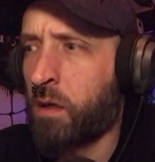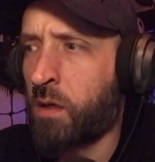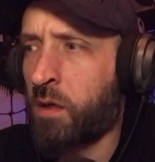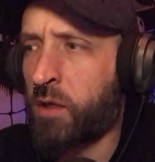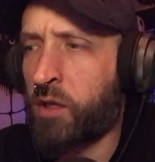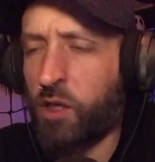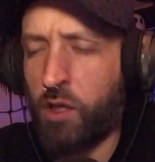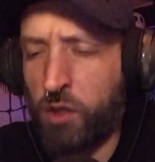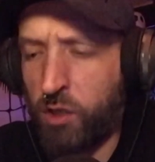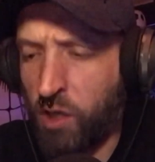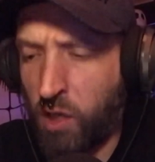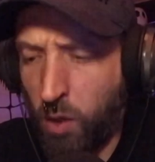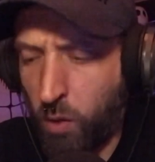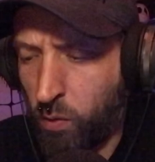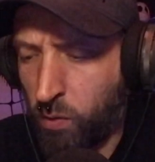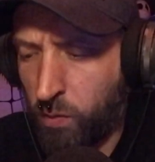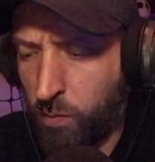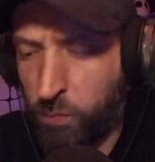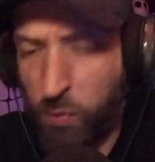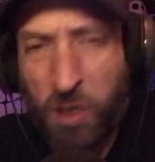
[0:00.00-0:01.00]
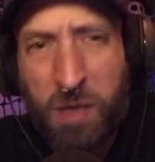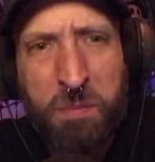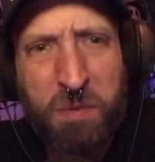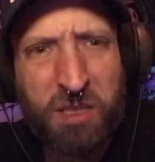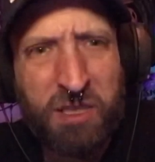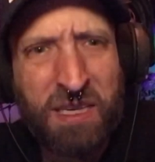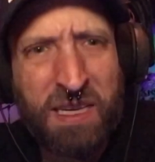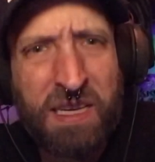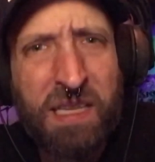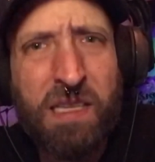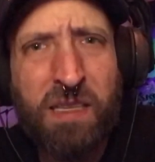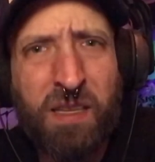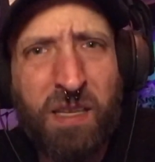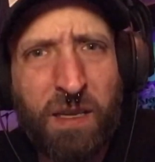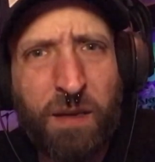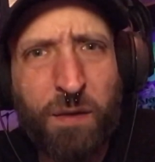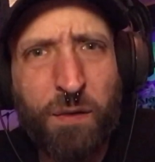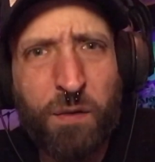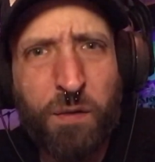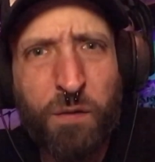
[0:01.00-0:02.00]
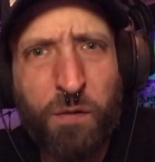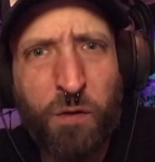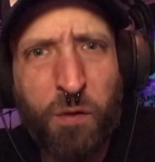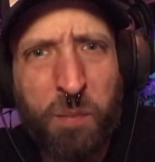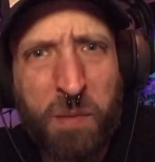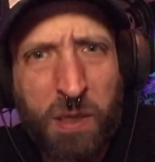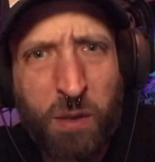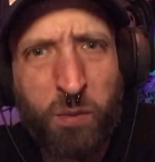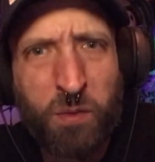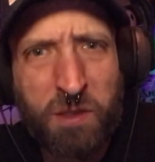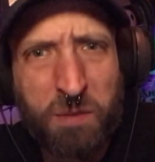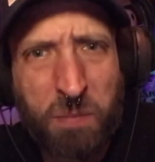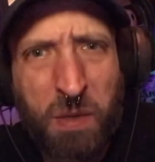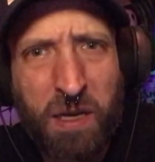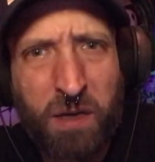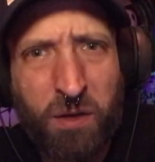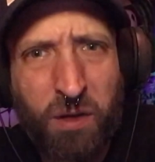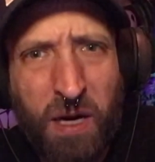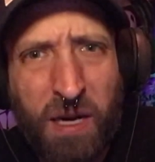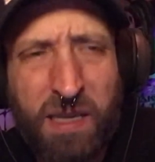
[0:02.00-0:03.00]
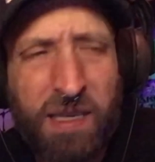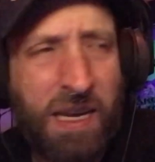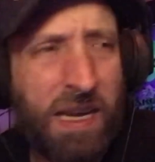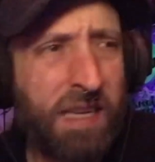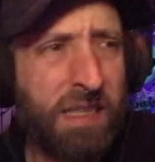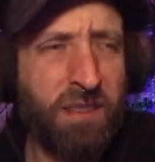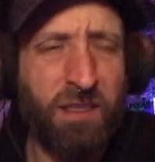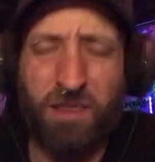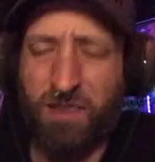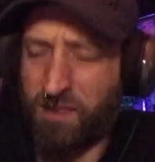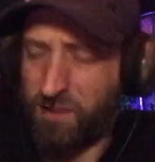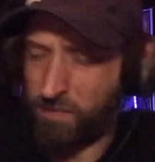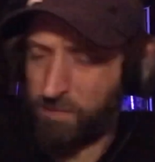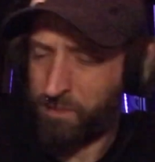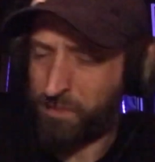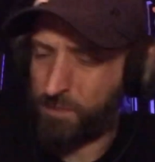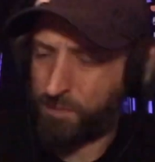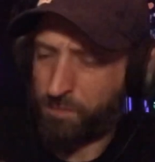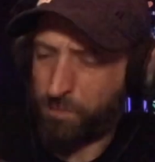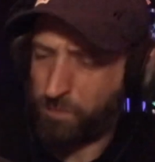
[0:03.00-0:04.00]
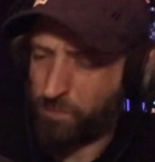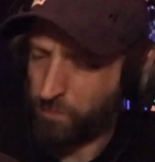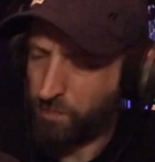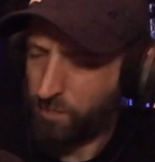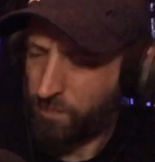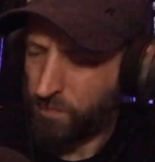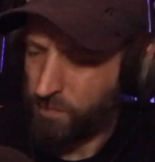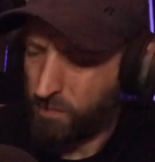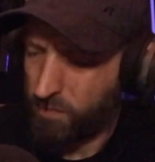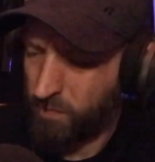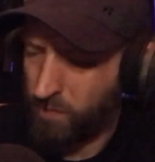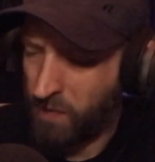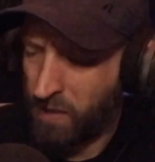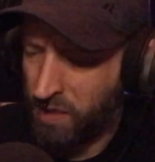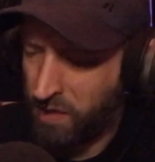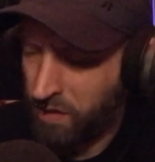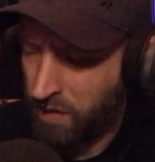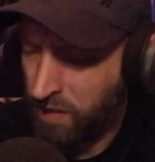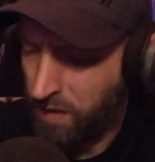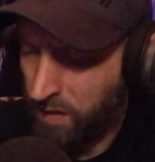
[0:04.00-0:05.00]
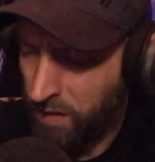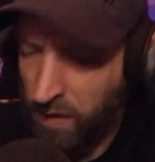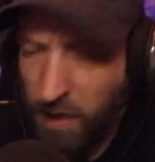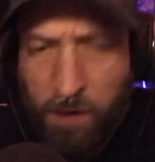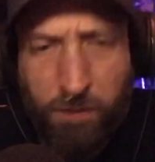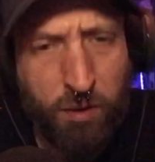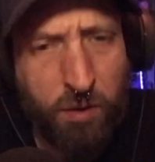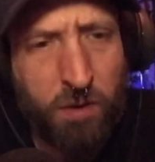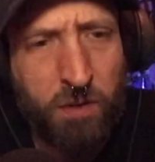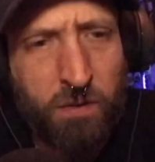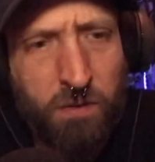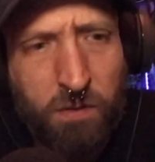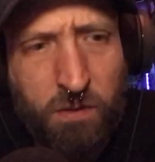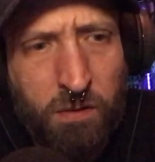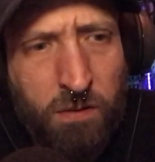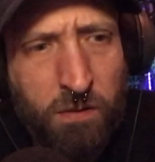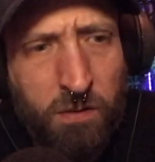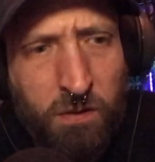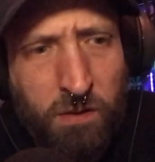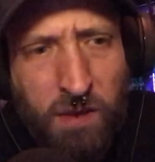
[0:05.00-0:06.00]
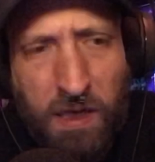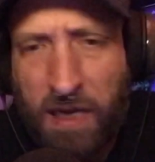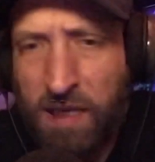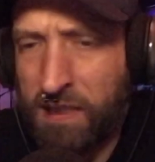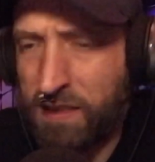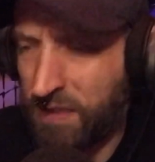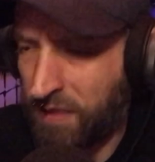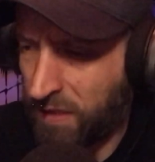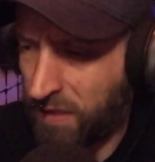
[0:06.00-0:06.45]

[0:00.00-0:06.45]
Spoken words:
You know, pretty much anything for me was better. I just, never. Not as a